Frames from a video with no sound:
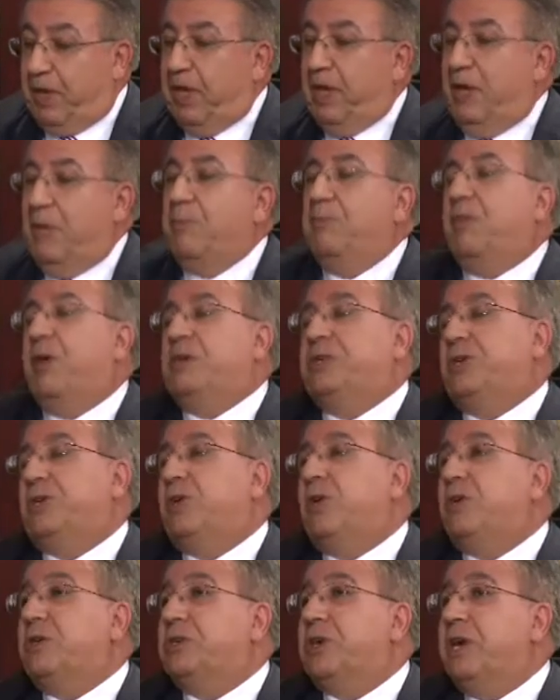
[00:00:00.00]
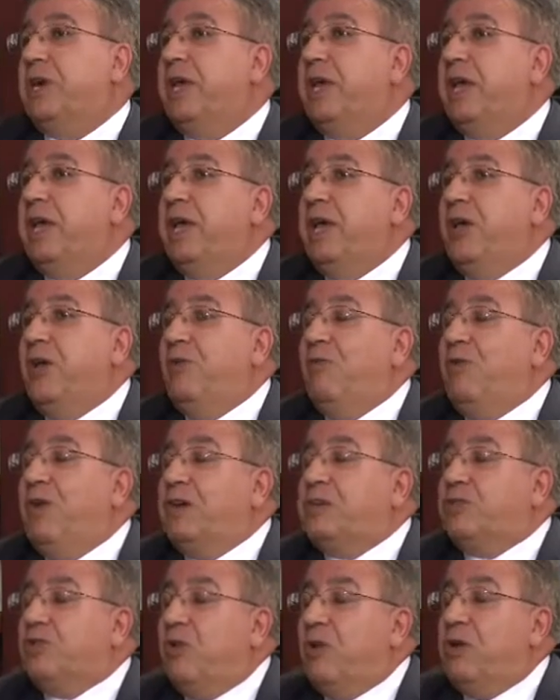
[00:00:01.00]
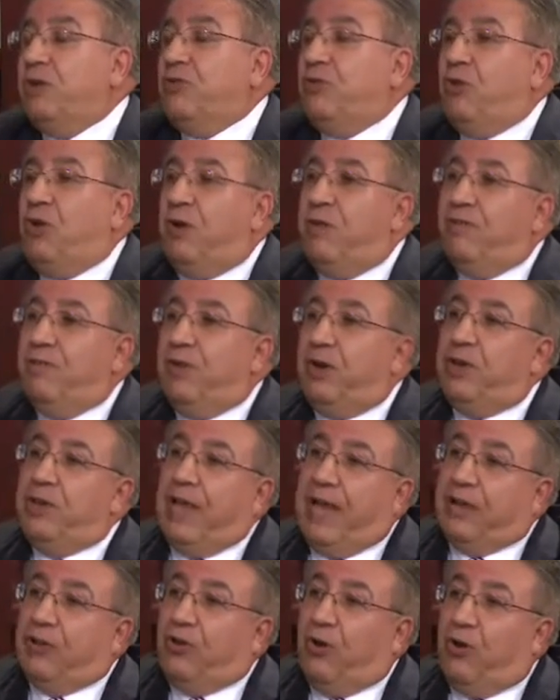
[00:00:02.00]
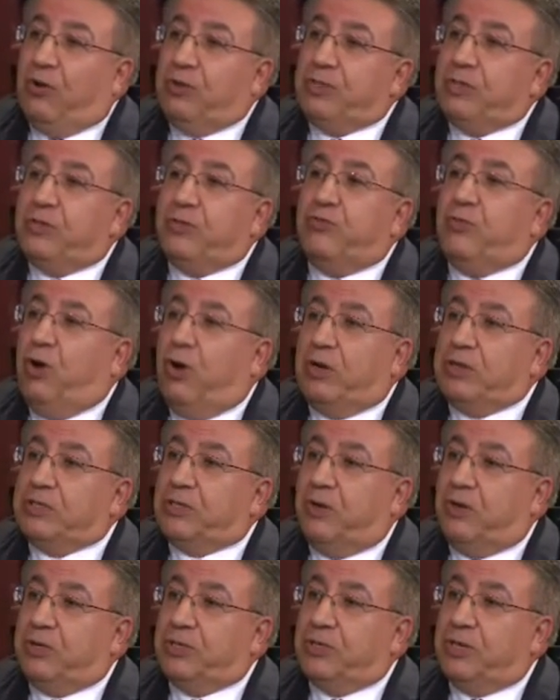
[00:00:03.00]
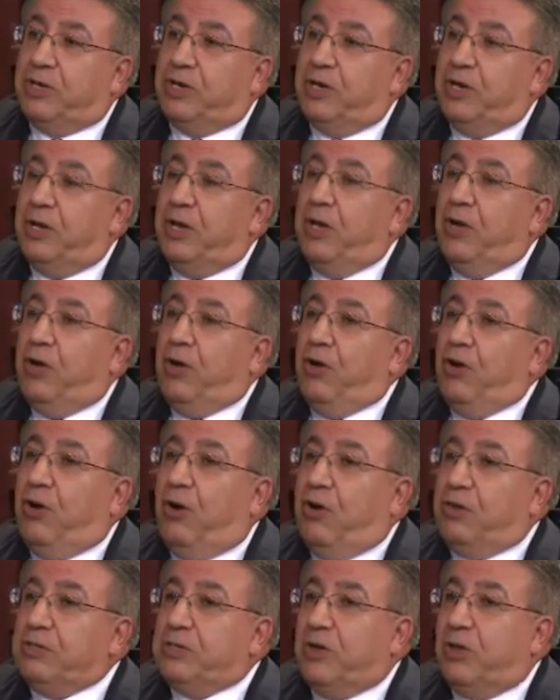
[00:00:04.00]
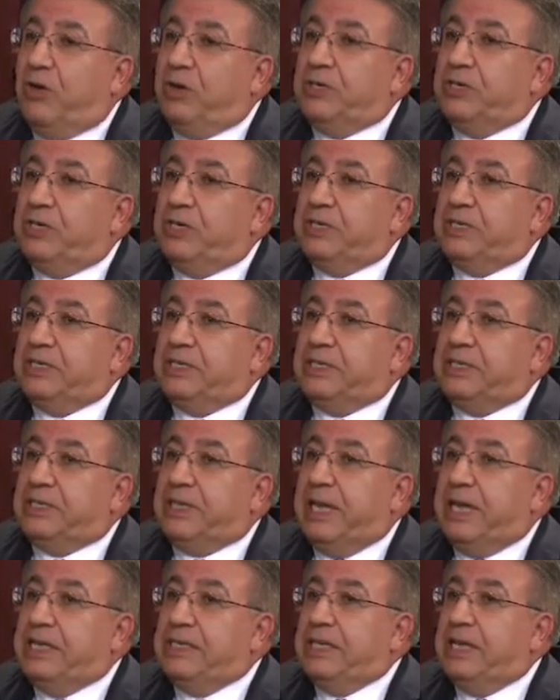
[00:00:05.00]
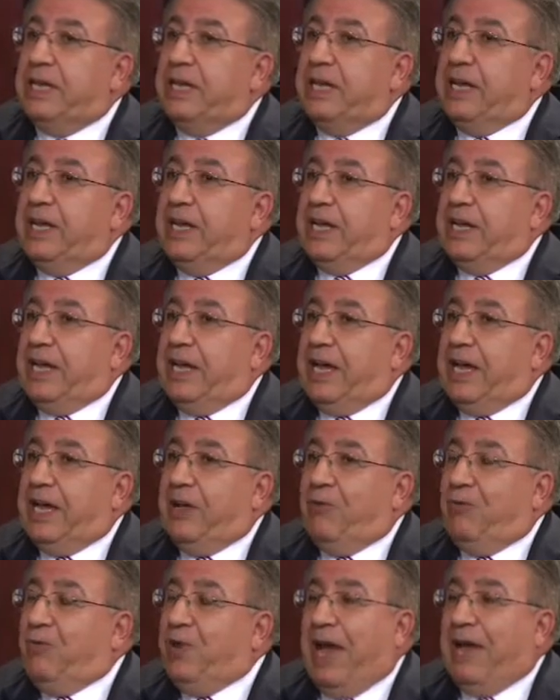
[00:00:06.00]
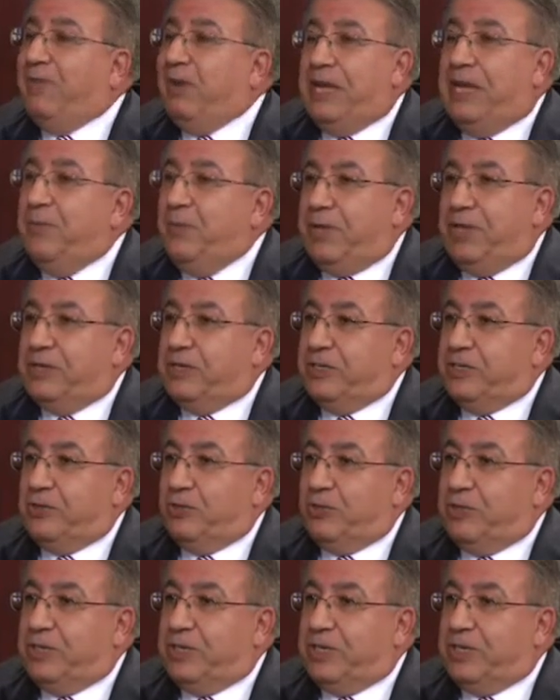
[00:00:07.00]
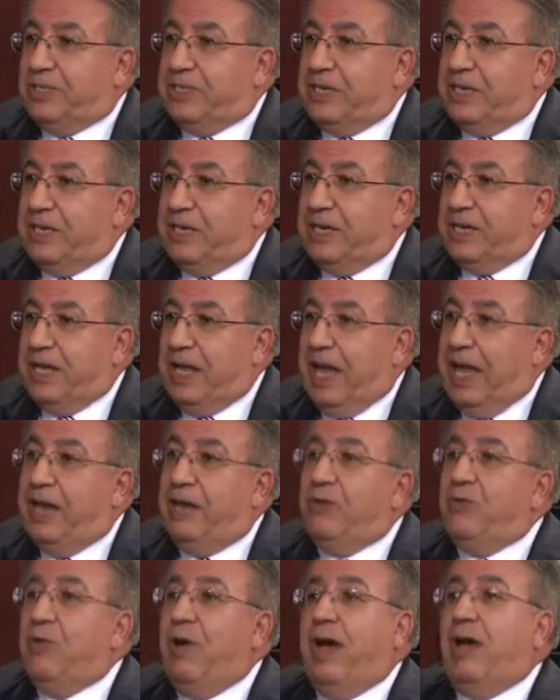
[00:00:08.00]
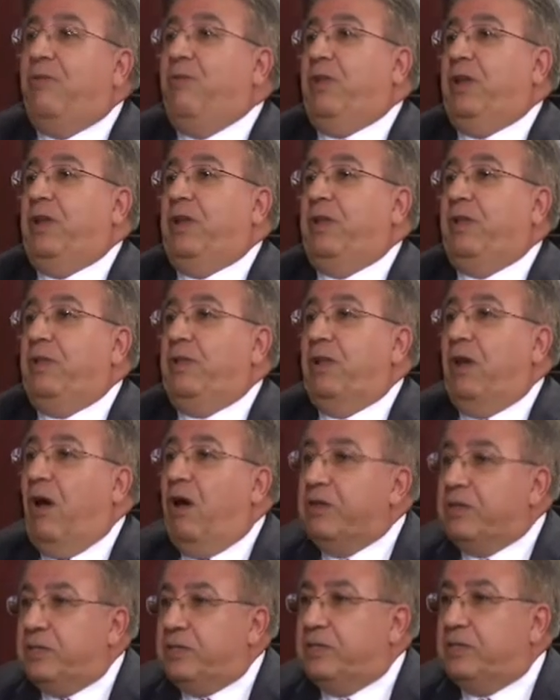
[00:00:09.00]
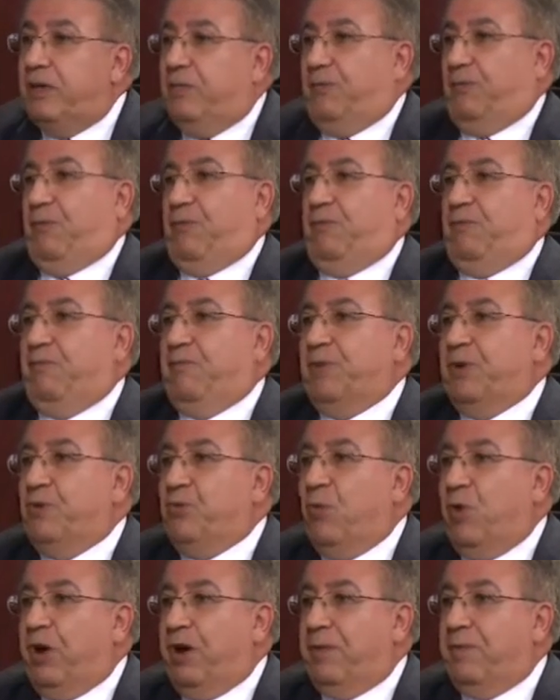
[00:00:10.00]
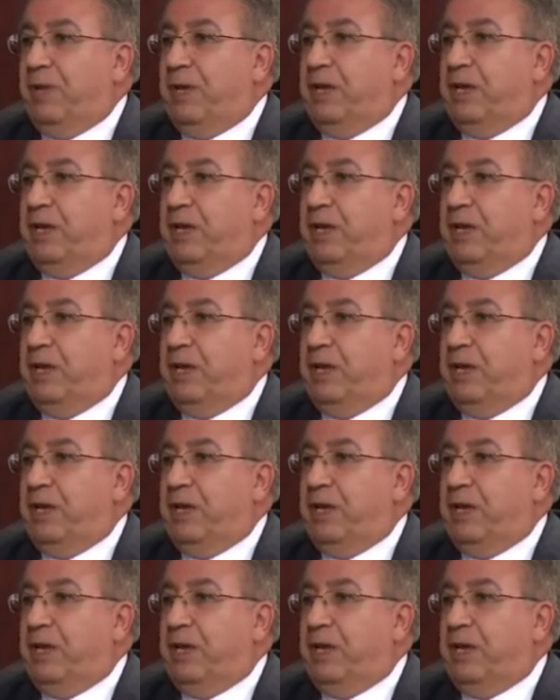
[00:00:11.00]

Budget culture. We are trying to convert that culture to cost culture. Cost culture says we have a limited resources and you have a lots of requirement.